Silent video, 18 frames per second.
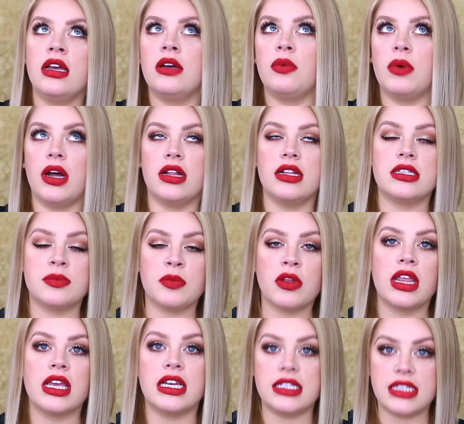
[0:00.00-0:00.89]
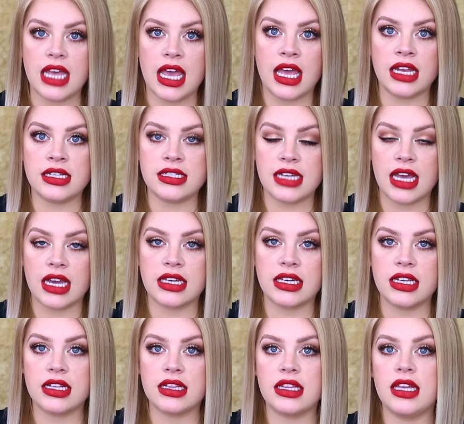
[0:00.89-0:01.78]
Well, it's more like a 10
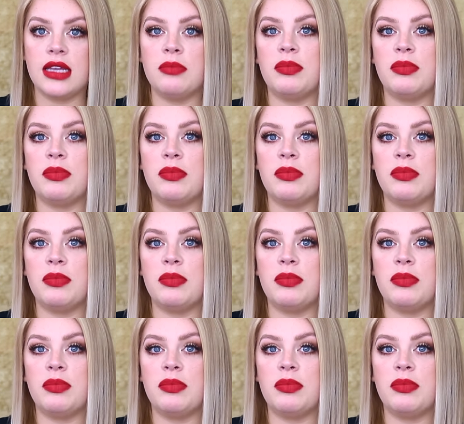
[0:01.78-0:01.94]
technically,